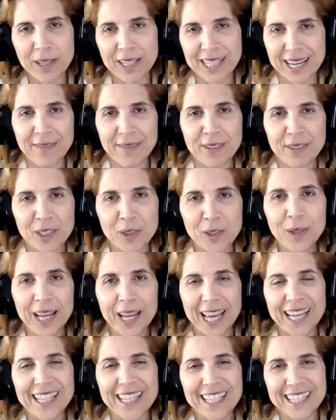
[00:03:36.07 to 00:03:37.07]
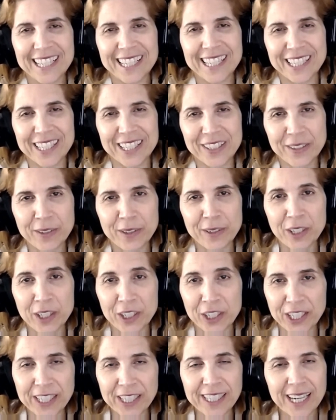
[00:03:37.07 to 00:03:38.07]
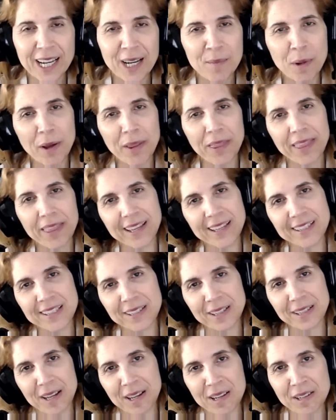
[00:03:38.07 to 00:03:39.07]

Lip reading: it's never too late to learn about this